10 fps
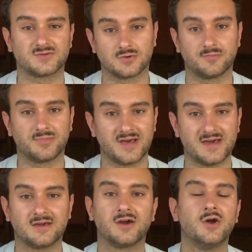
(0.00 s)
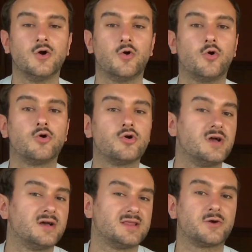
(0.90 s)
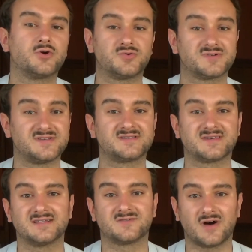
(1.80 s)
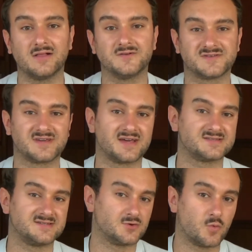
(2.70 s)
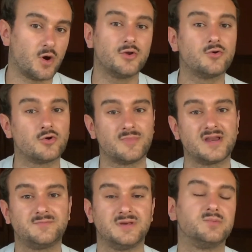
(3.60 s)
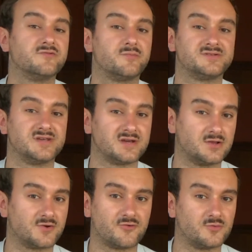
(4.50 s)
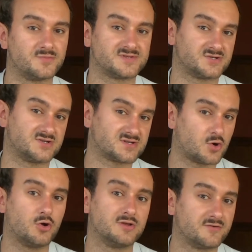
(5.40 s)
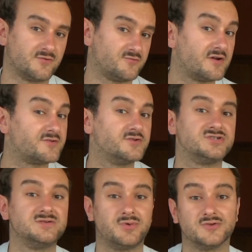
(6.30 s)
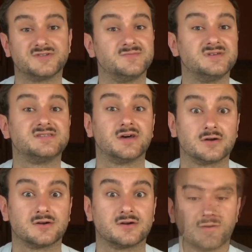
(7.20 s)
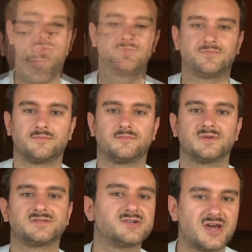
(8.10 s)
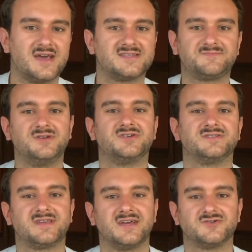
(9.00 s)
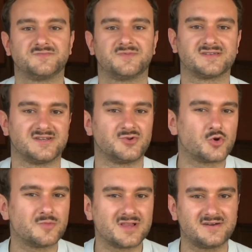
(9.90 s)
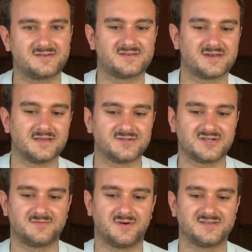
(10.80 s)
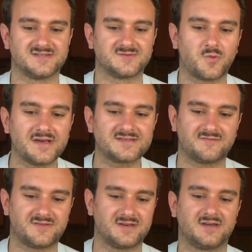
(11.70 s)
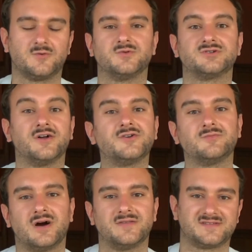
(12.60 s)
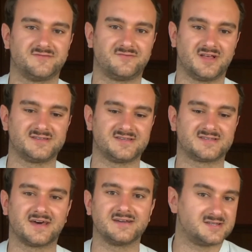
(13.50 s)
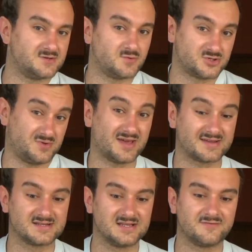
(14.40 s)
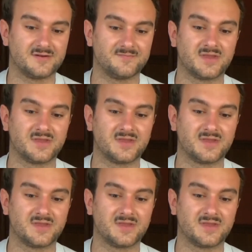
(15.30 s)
or a plague, or language which incites violence against either one or many people of a particular group, such as calling for refugee boats to be sunk. Such hate speech is dangerous because it normalizes and legitimizes ways of thinking which undermine the civilized society which we like to live in.